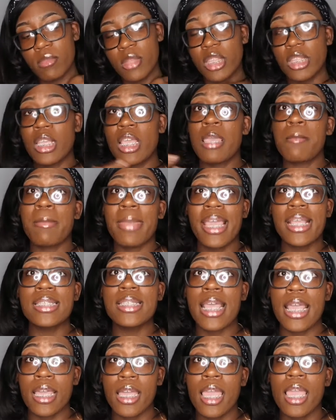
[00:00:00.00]
it may
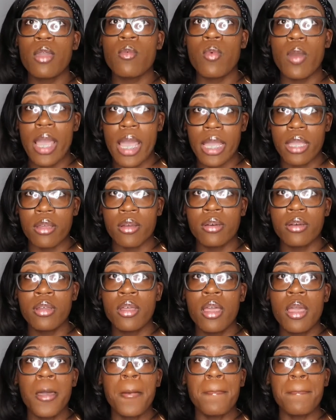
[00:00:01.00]
take a
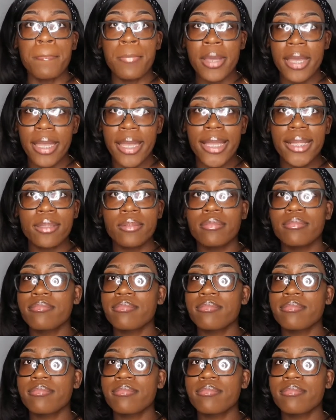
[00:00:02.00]
while but